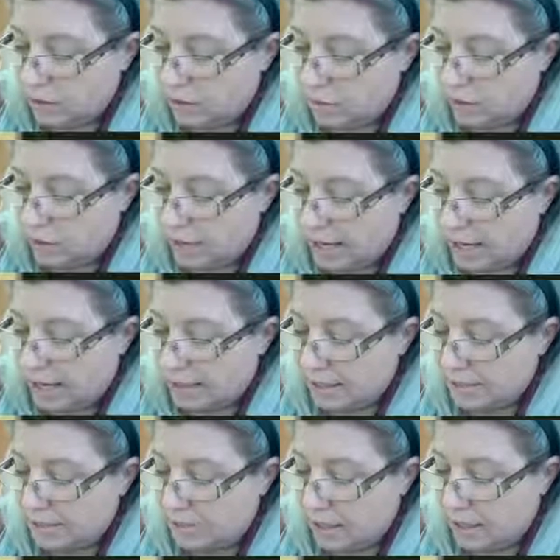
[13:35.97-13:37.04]

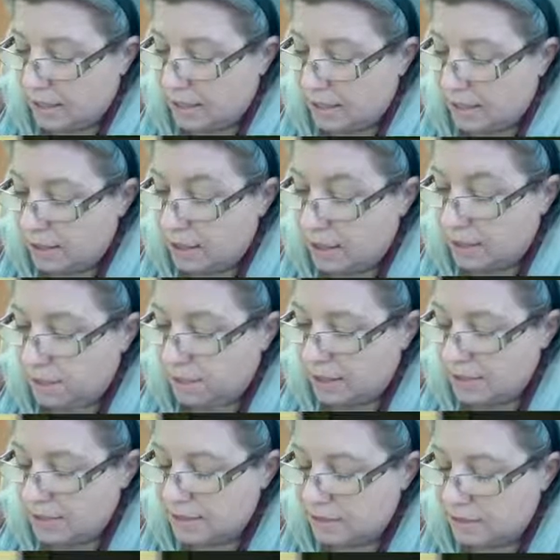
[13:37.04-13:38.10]
3x
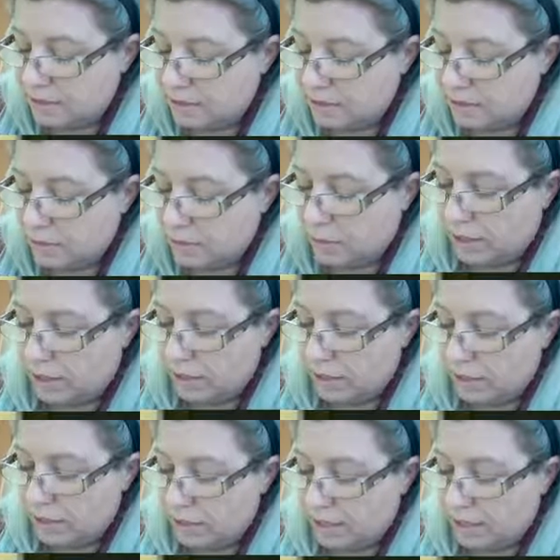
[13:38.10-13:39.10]
plus 3.